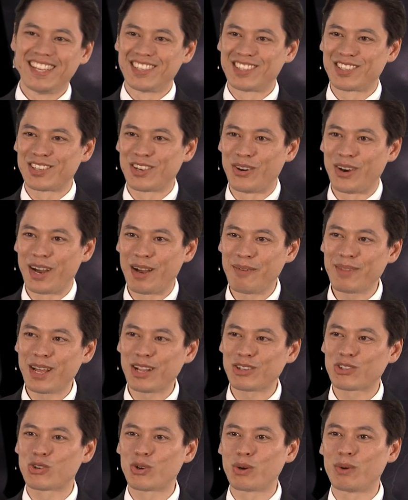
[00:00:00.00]
so I'm
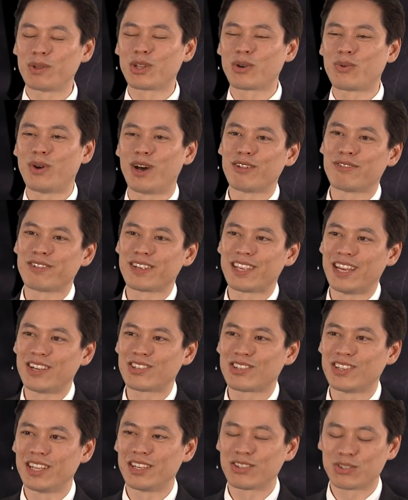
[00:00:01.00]
not sure what the
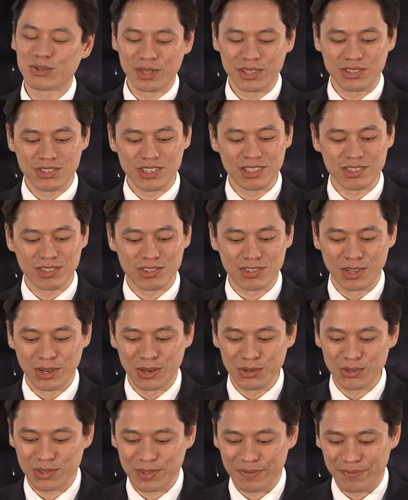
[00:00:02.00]
qualification is, only Jesus
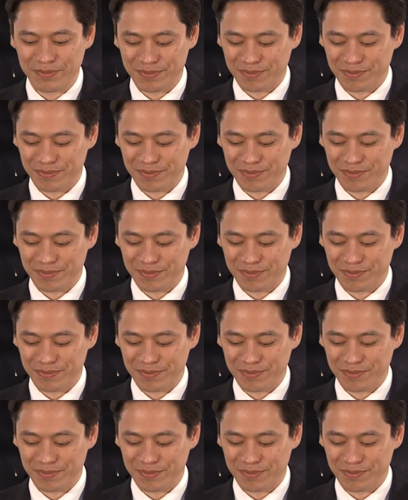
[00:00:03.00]
knows.